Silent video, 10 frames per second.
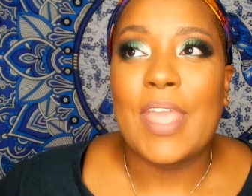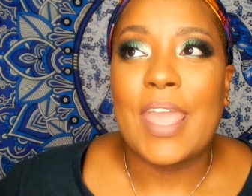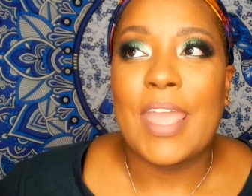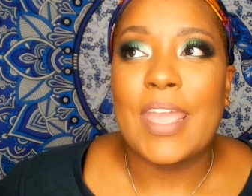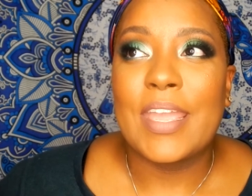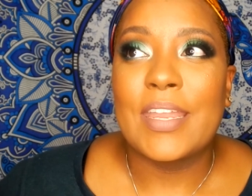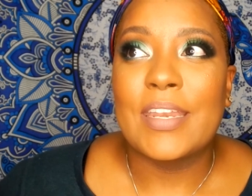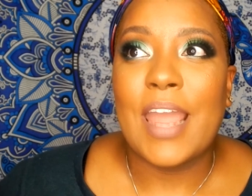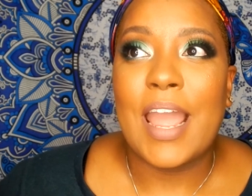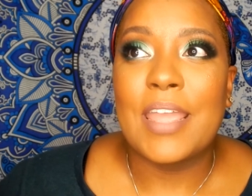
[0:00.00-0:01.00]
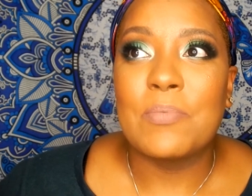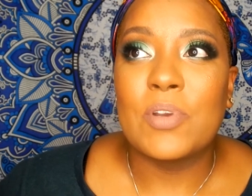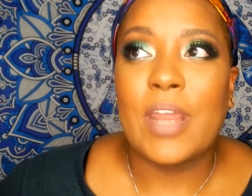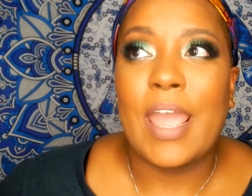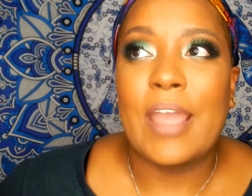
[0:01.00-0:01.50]
and I am
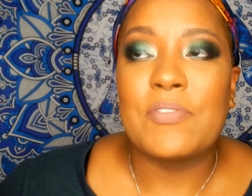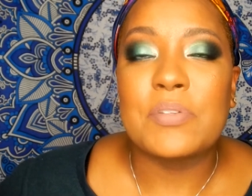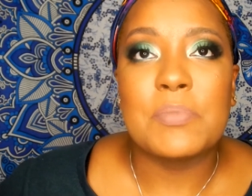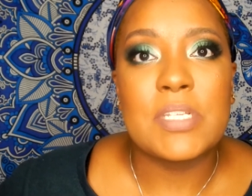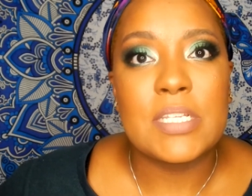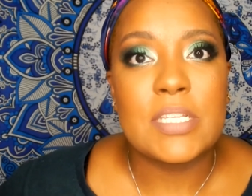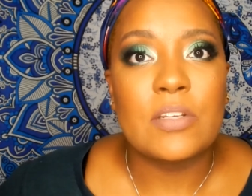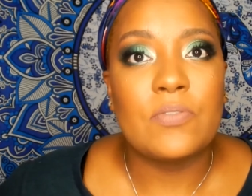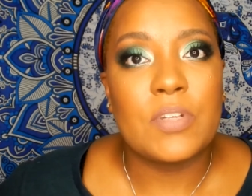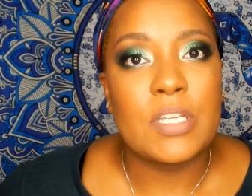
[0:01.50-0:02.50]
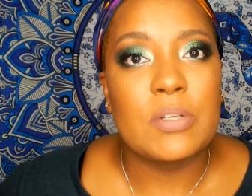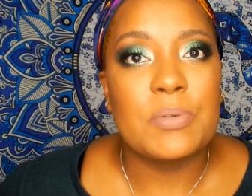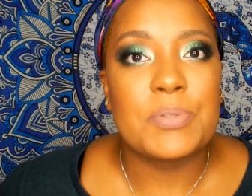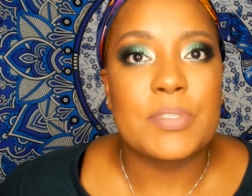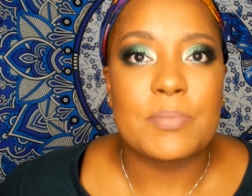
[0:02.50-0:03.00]
gonna have some detailed
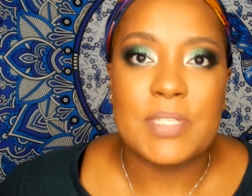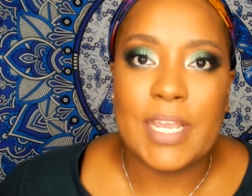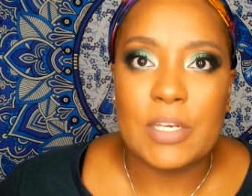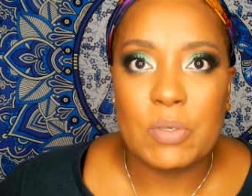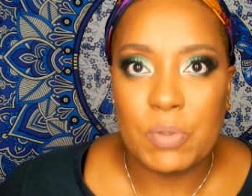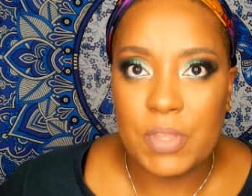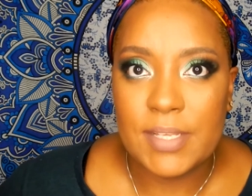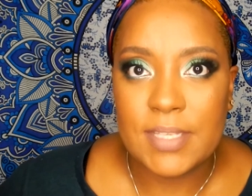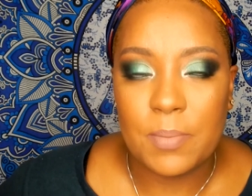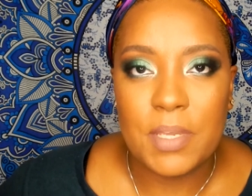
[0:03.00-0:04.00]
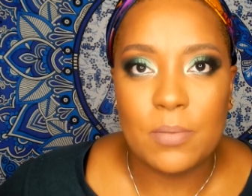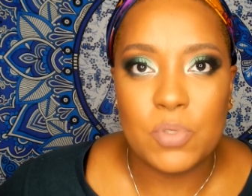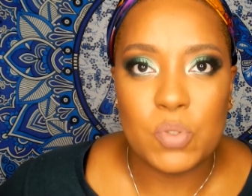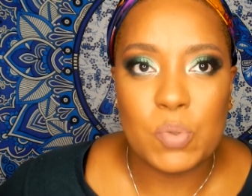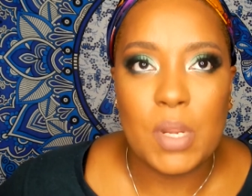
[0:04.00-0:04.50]
videos on some technical things coming up
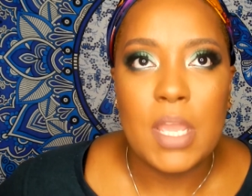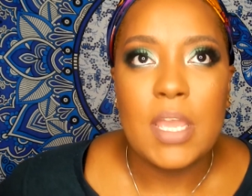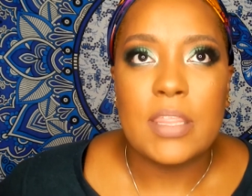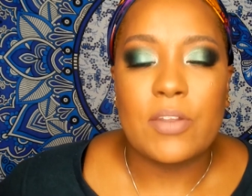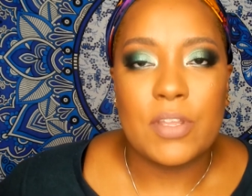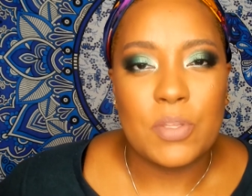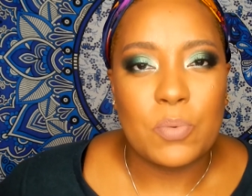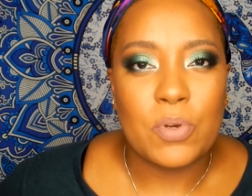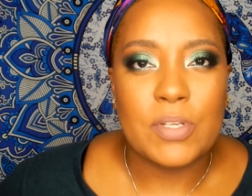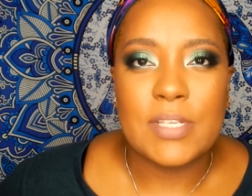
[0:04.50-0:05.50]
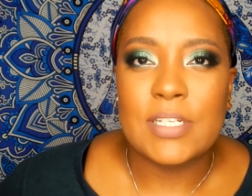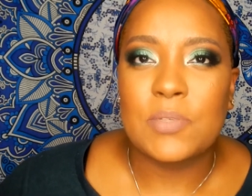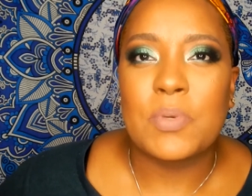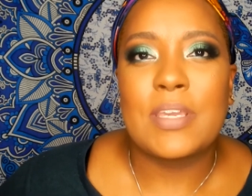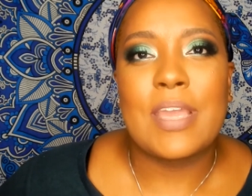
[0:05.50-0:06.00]
soon. They're in the works. I
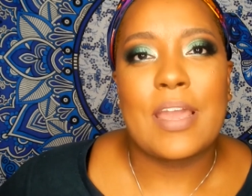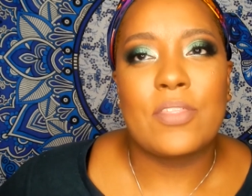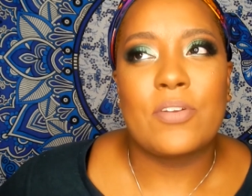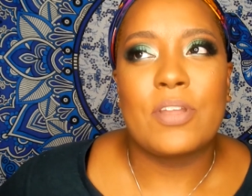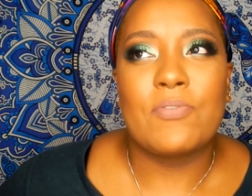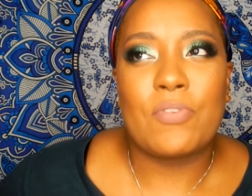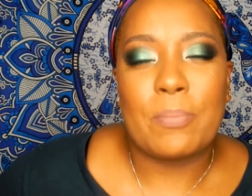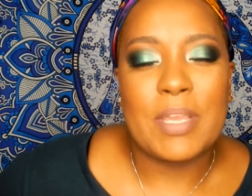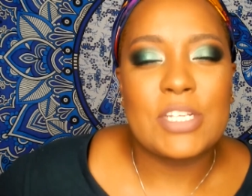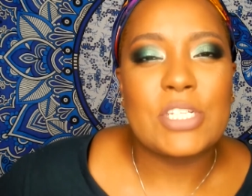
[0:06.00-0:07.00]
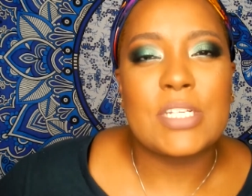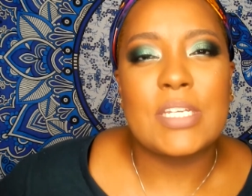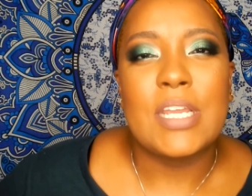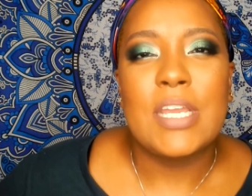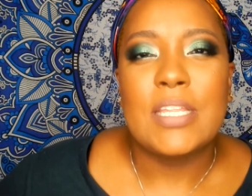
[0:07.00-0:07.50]
just want to gather
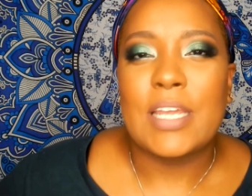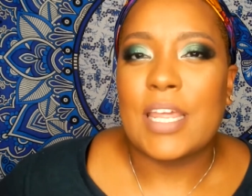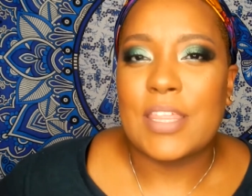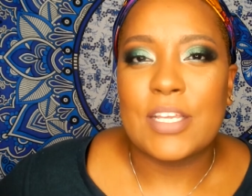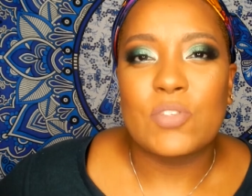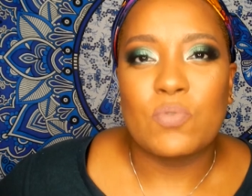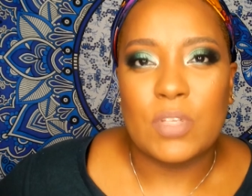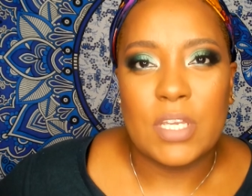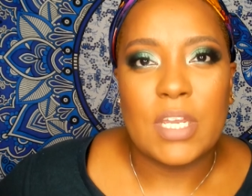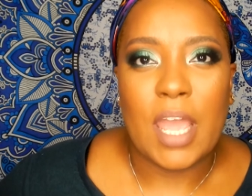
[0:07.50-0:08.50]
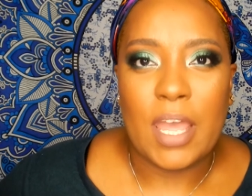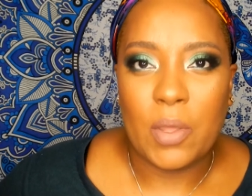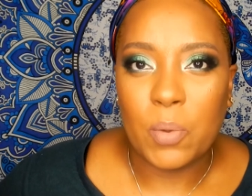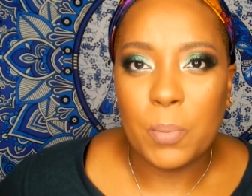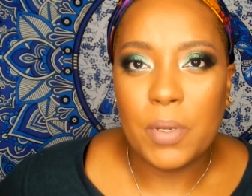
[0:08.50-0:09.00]
information that I think is really gonna
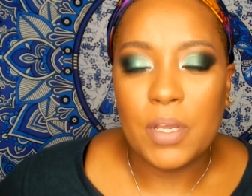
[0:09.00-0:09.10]
help.